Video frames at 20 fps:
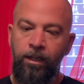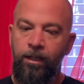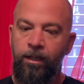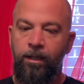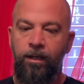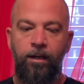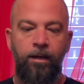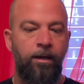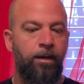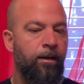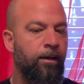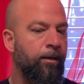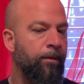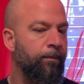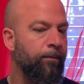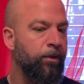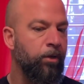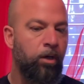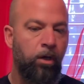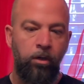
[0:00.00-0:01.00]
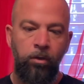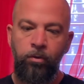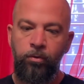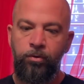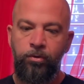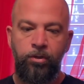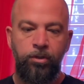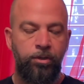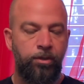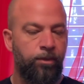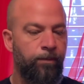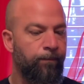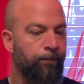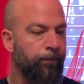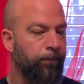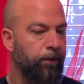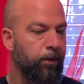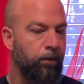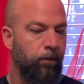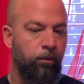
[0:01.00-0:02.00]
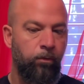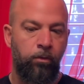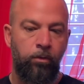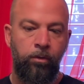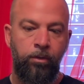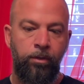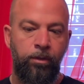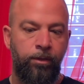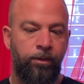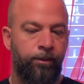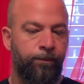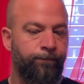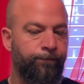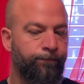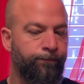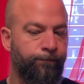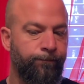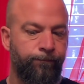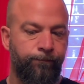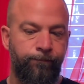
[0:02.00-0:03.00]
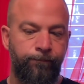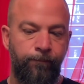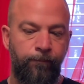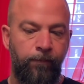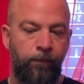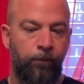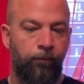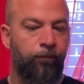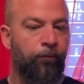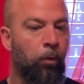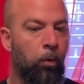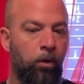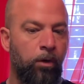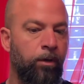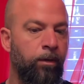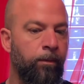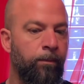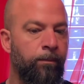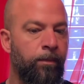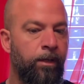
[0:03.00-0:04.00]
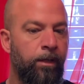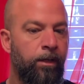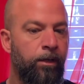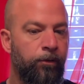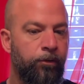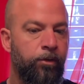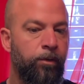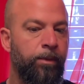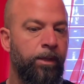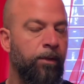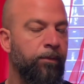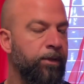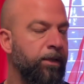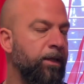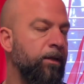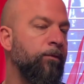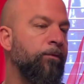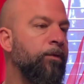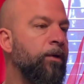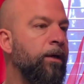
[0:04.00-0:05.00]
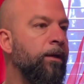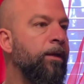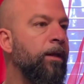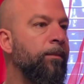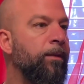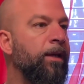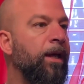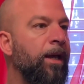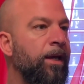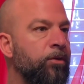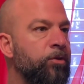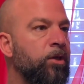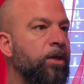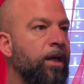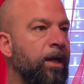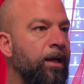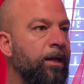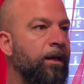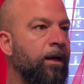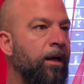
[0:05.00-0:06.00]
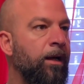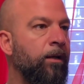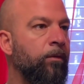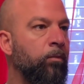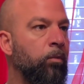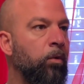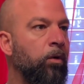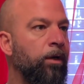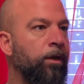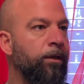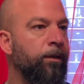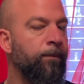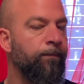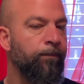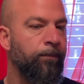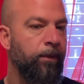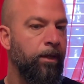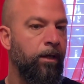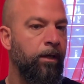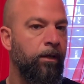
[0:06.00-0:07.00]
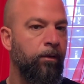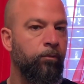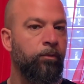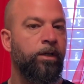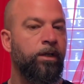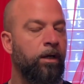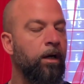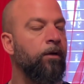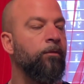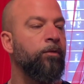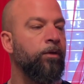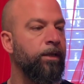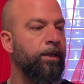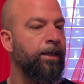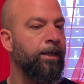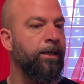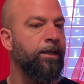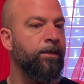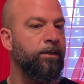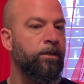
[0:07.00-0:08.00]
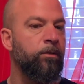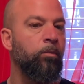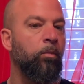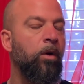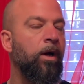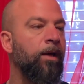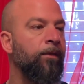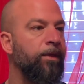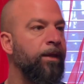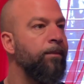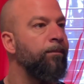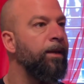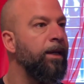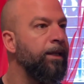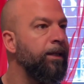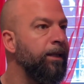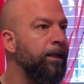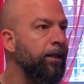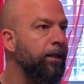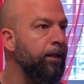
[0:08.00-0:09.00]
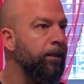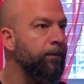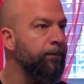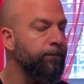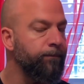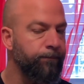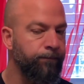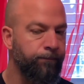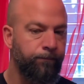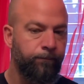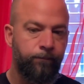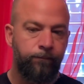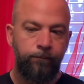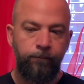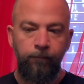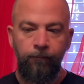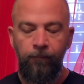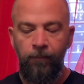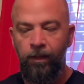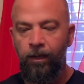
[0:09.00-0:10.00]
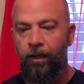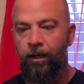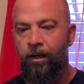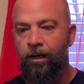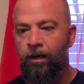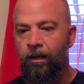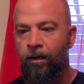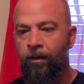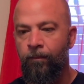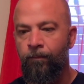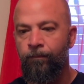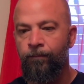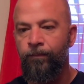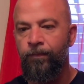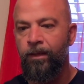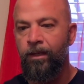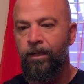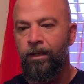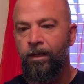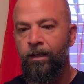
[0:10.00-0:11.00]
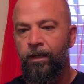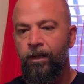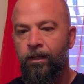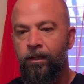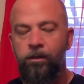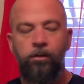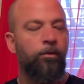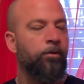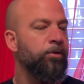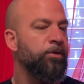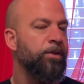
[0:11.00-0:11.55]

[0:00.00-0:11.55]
coach, or forum to be able to get in front of them and educate on what recovery is and why they may need it. There's